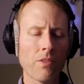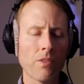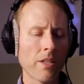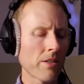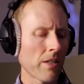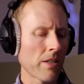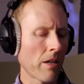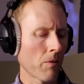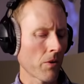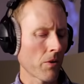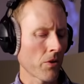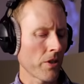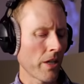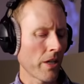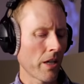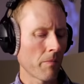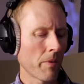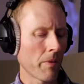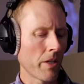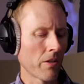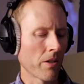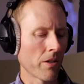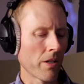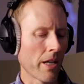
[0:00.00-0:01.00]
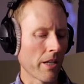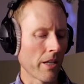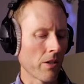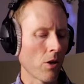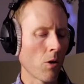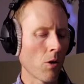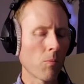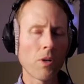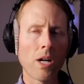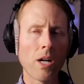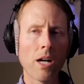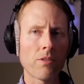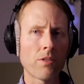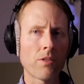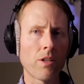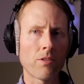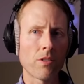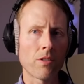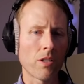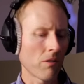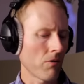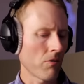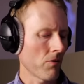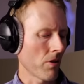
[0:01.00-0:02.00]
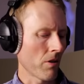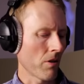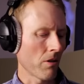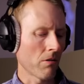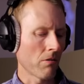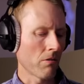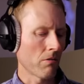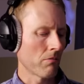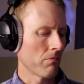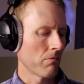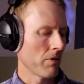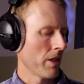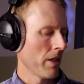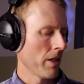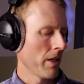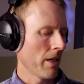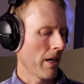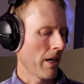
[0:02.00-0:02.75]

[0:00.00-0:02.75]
that's how we're set up here today. No processing, so